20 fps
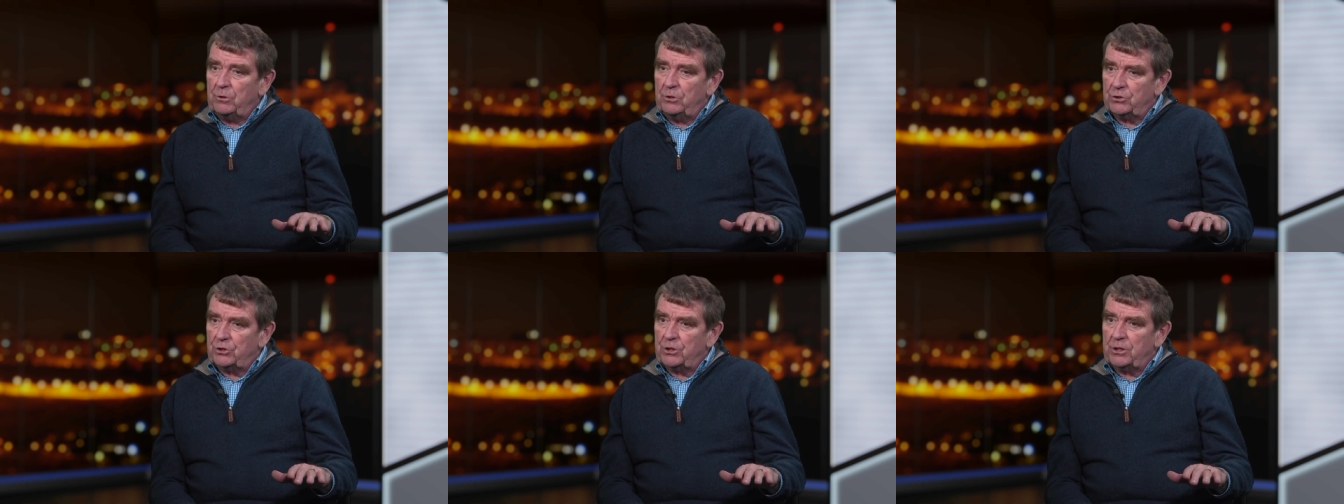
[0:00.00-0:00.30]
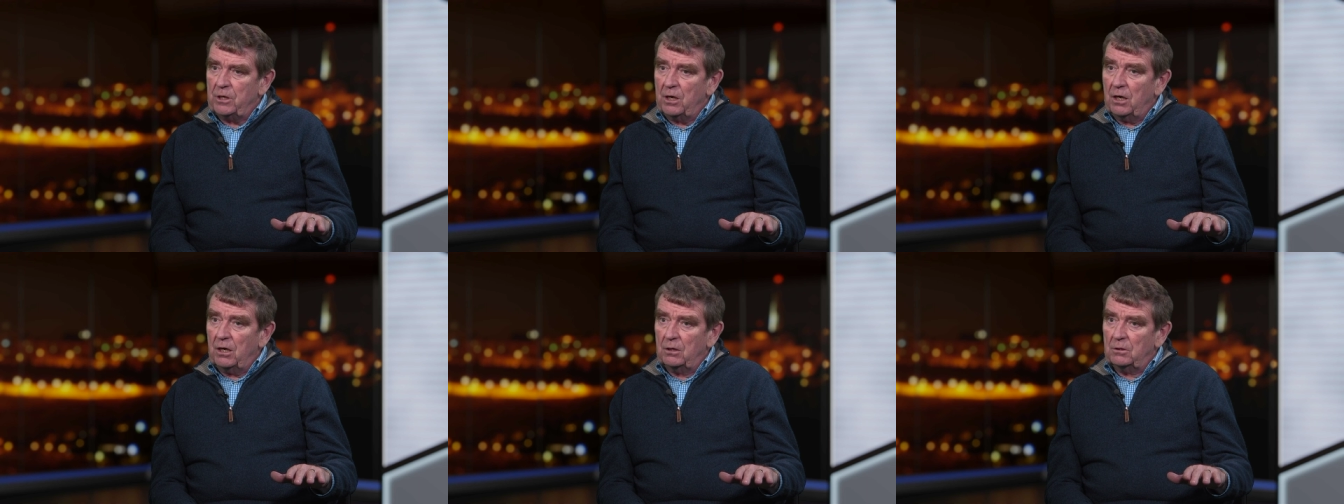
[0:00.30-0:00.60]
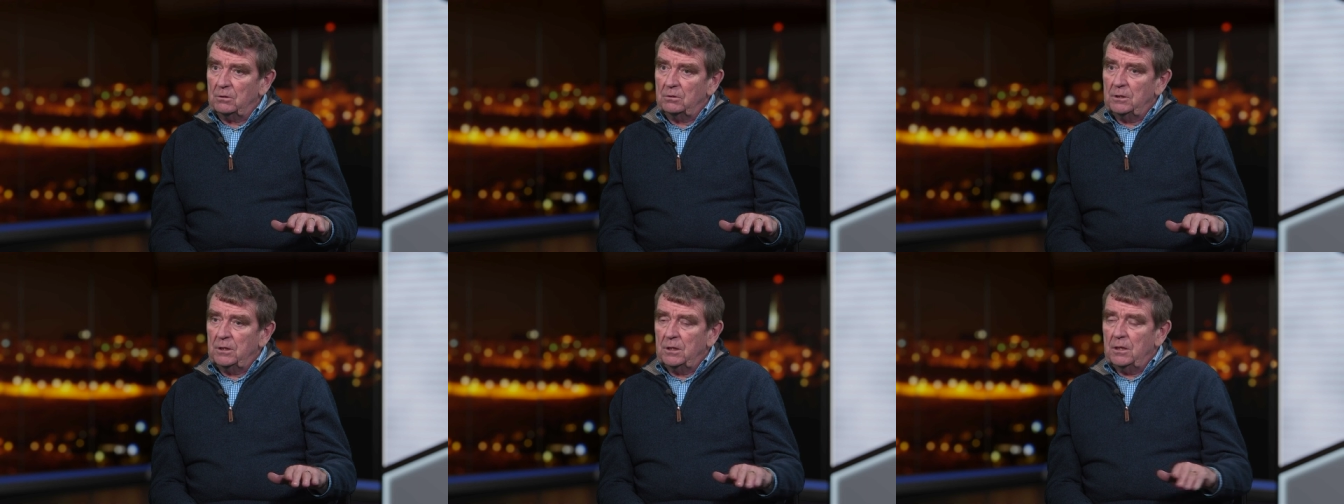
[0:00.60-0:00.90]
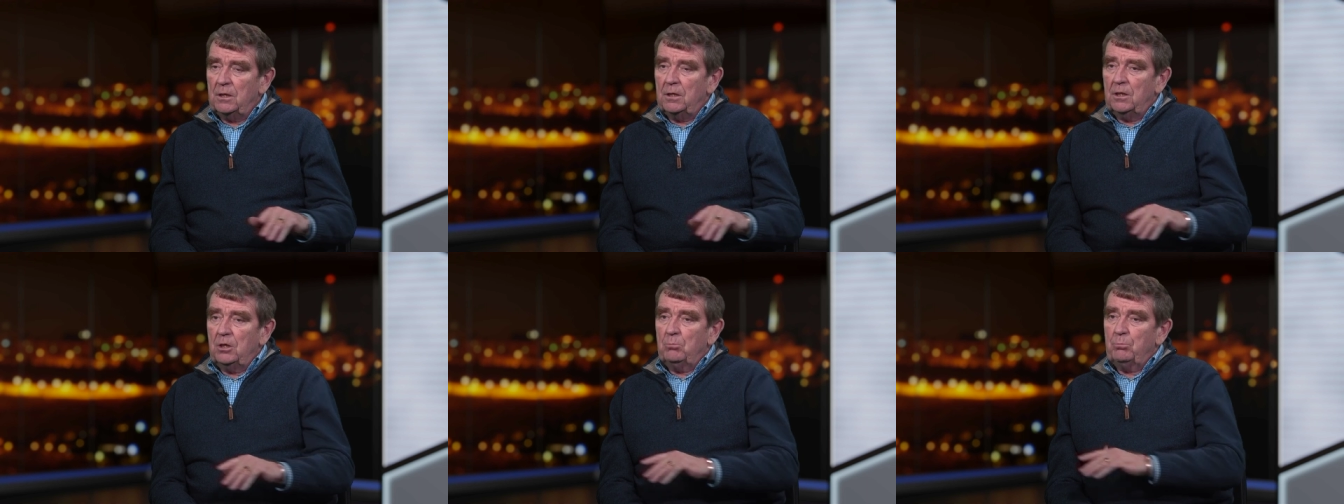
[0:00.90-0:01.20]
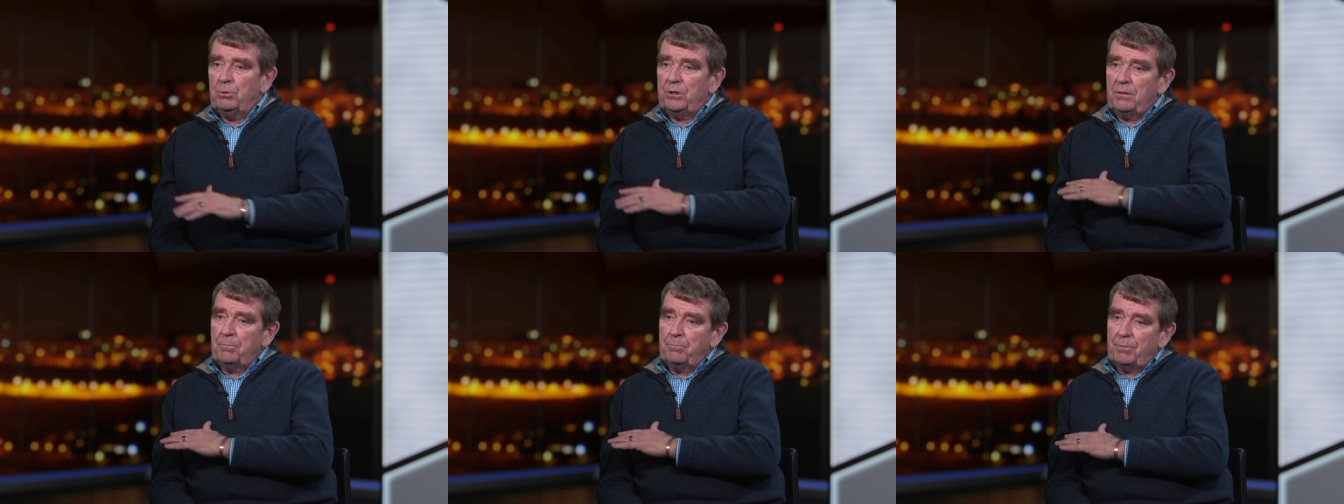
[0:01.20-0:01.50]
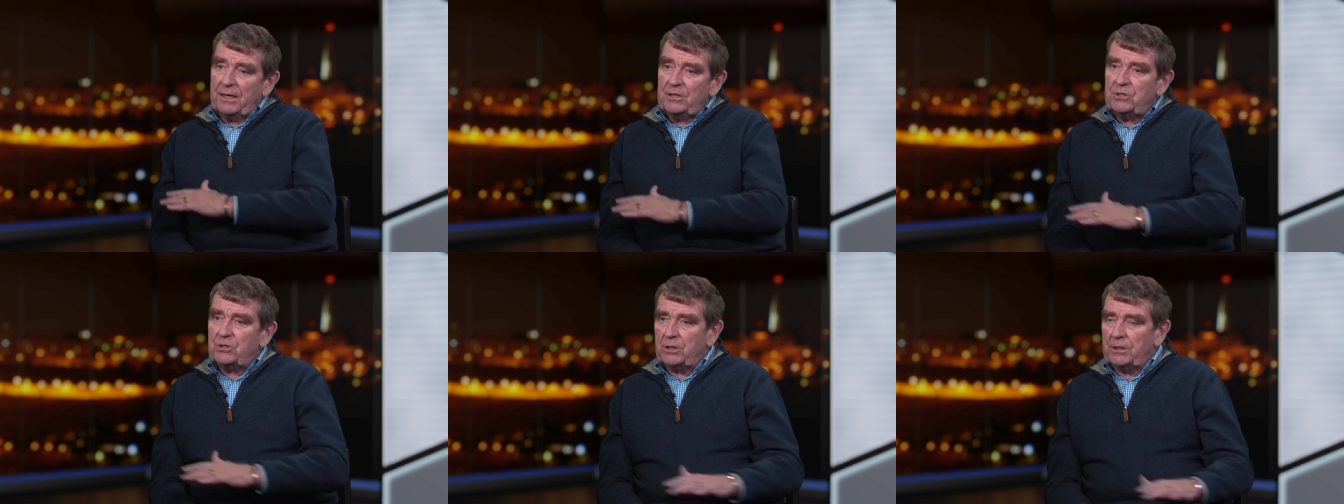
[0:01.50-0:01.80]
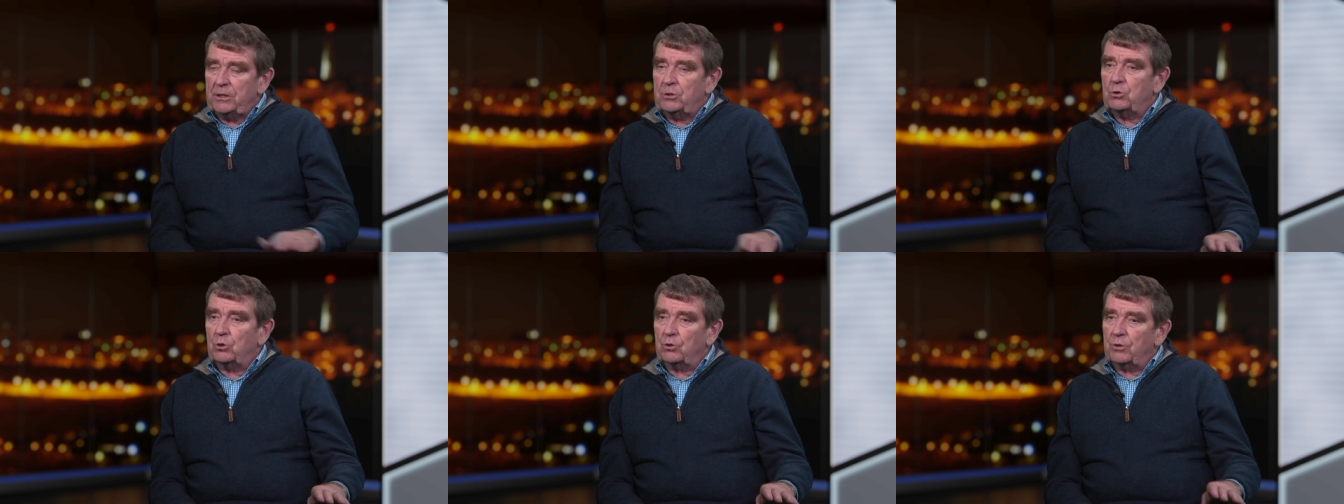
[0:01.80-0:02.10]
does he go, but he
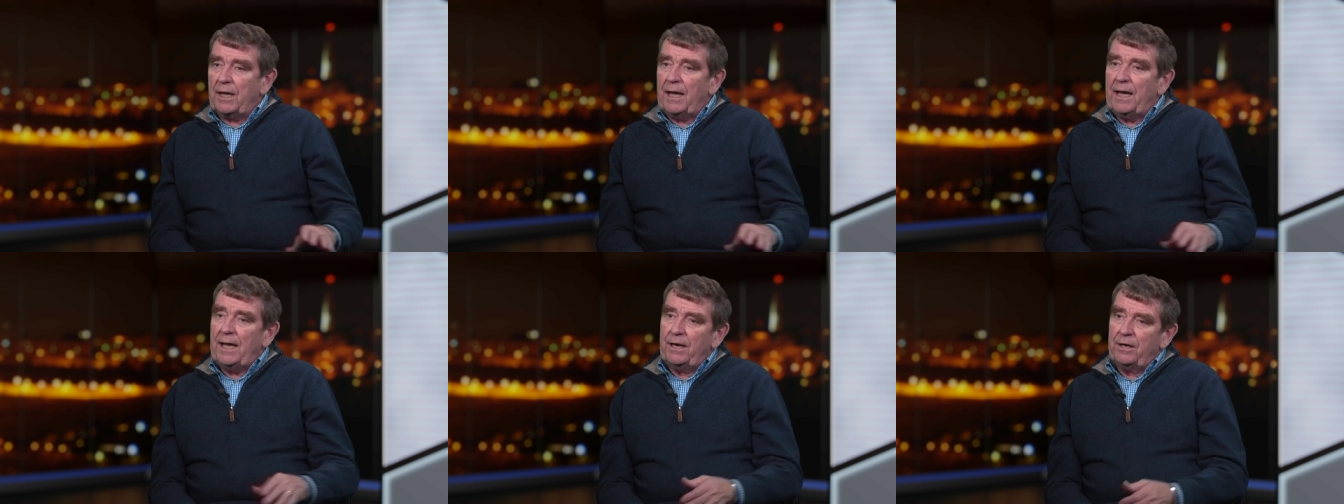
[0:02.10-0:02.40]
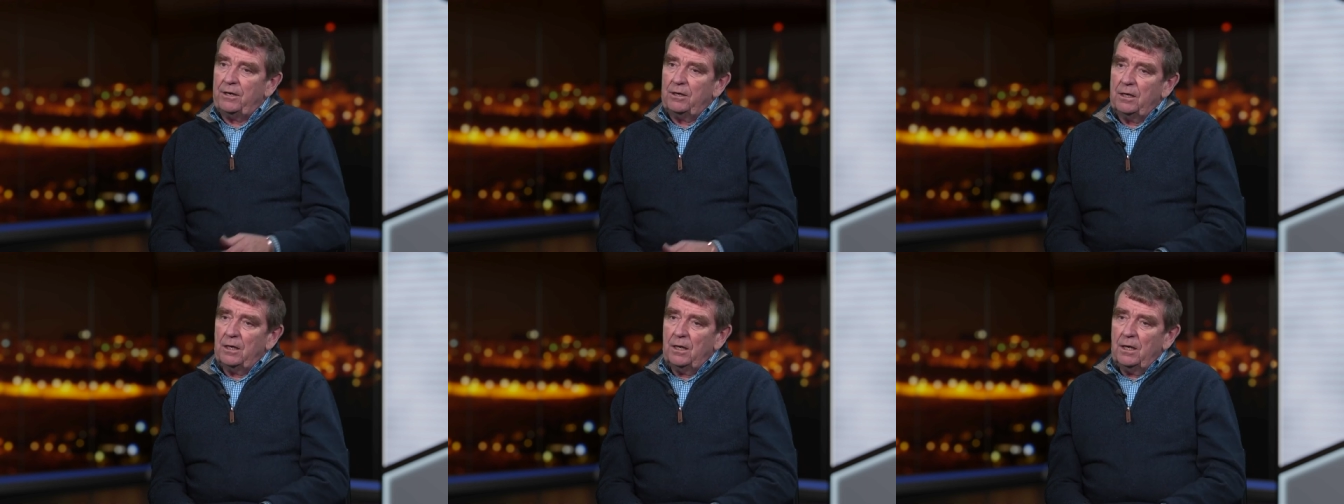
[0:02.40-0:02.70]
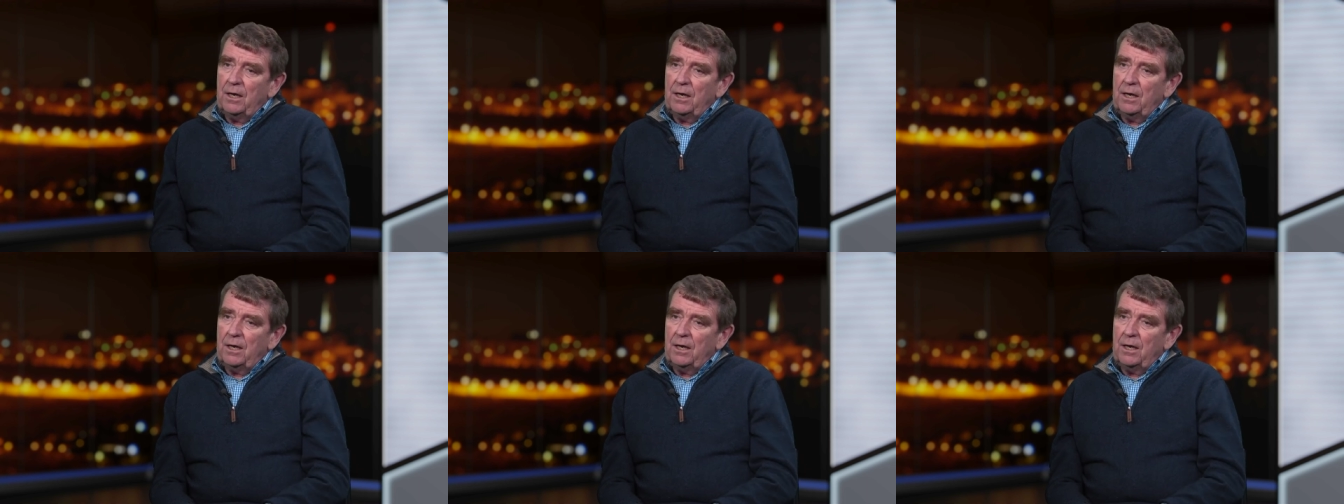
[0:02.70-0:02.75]
basically took the head.